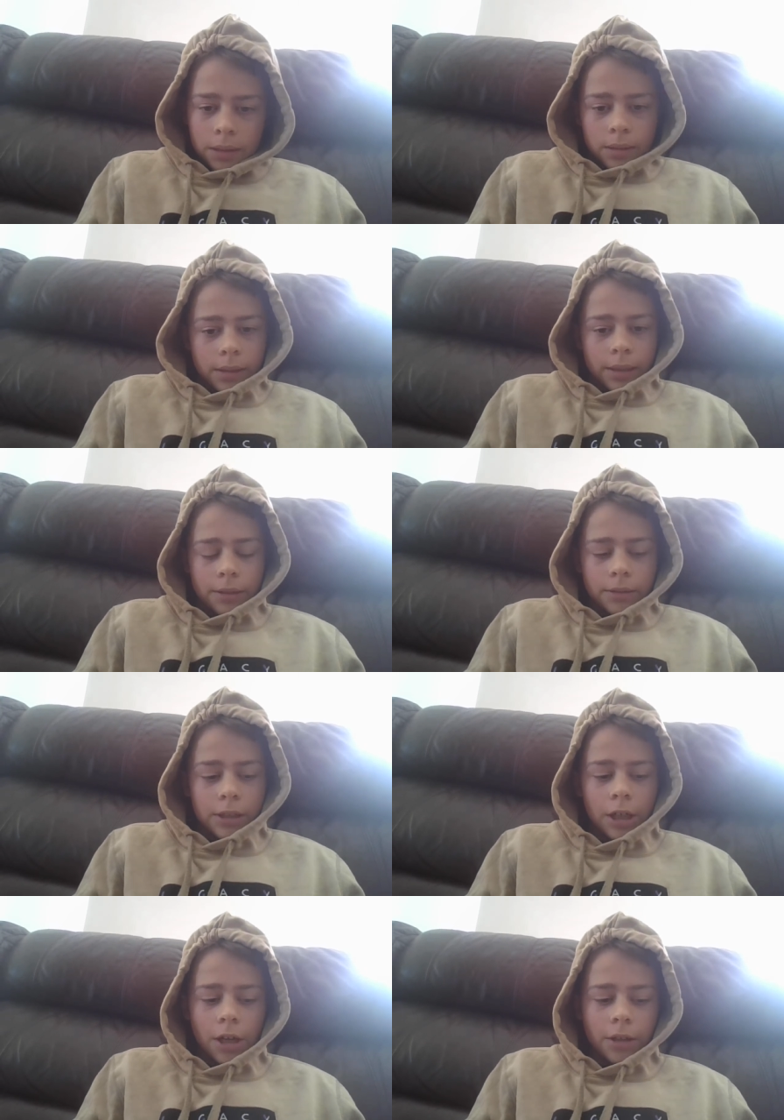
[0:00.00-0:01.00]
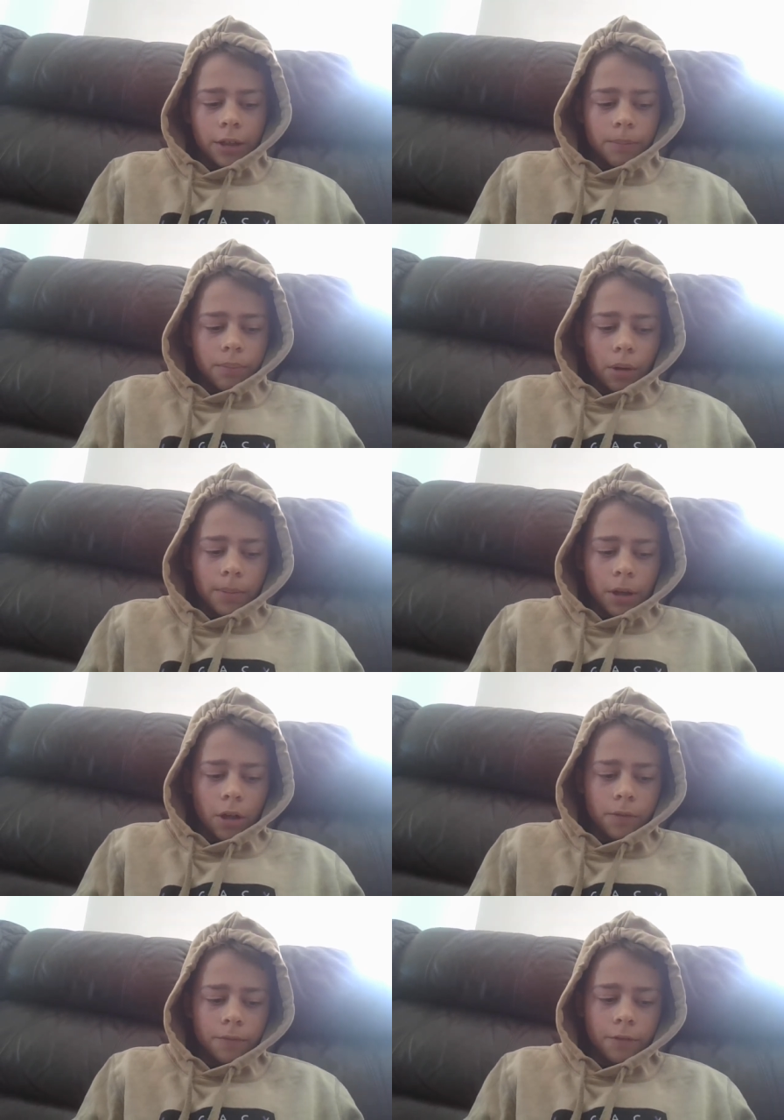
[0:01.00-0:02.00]
yeah, it was the only proper
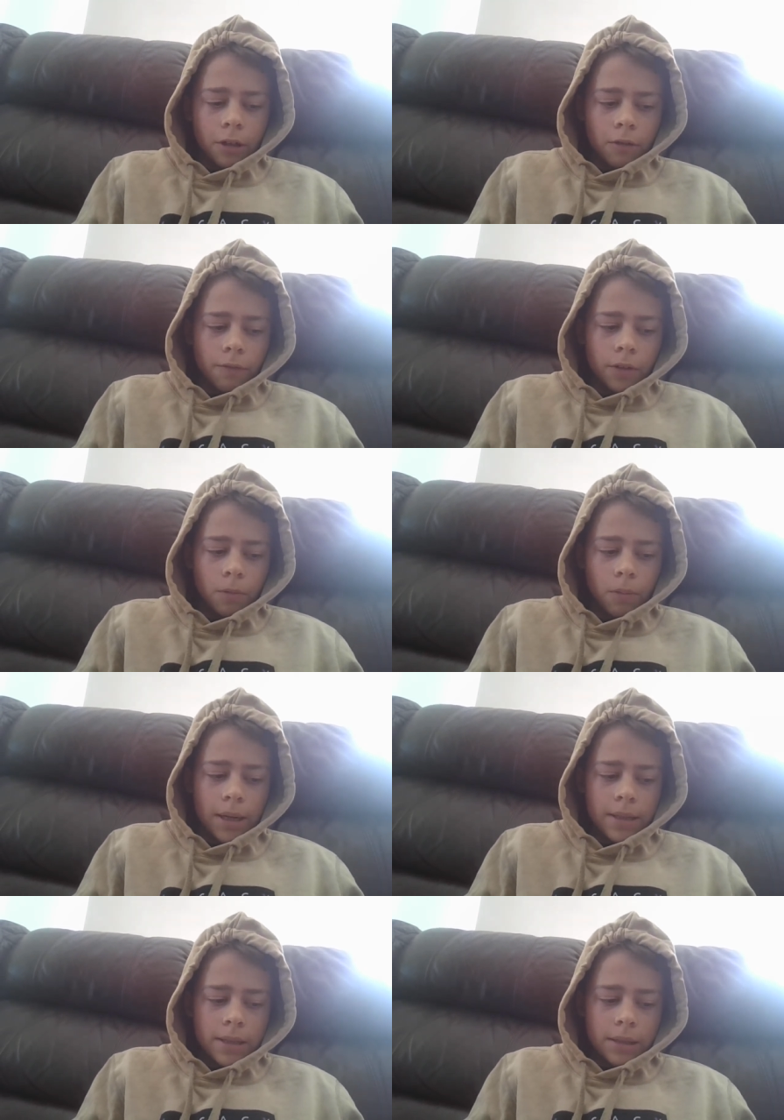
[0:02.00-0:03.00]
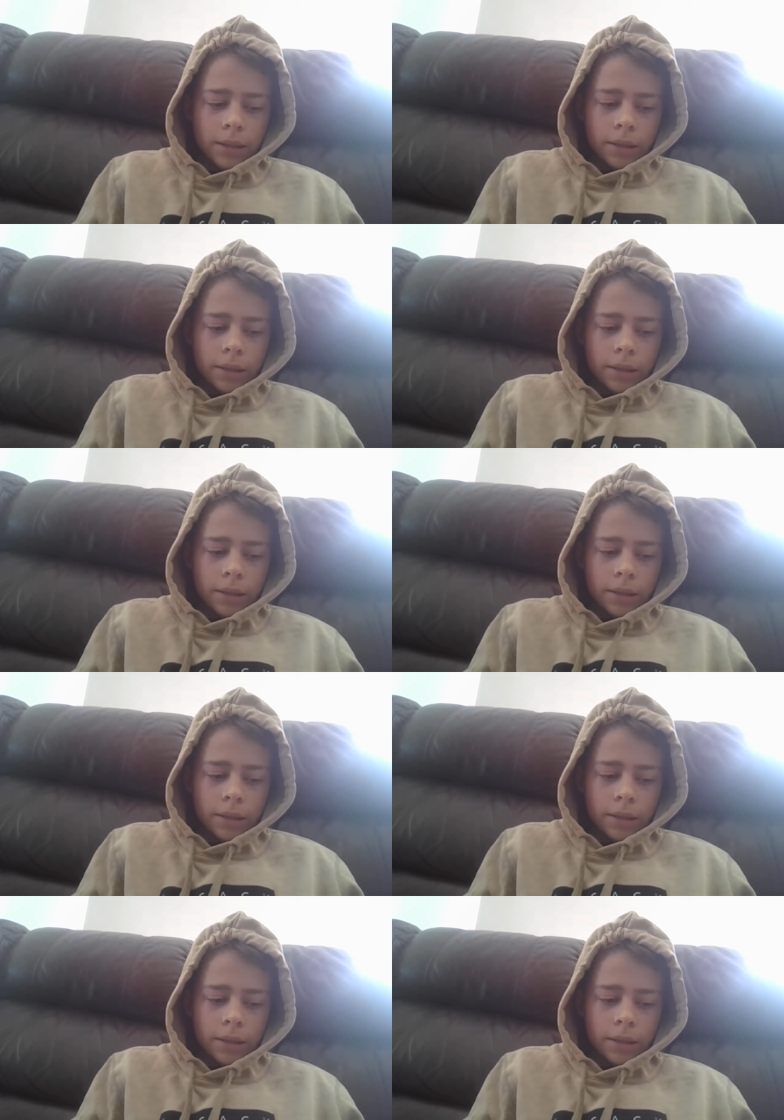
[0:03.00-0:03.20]
home final for the week,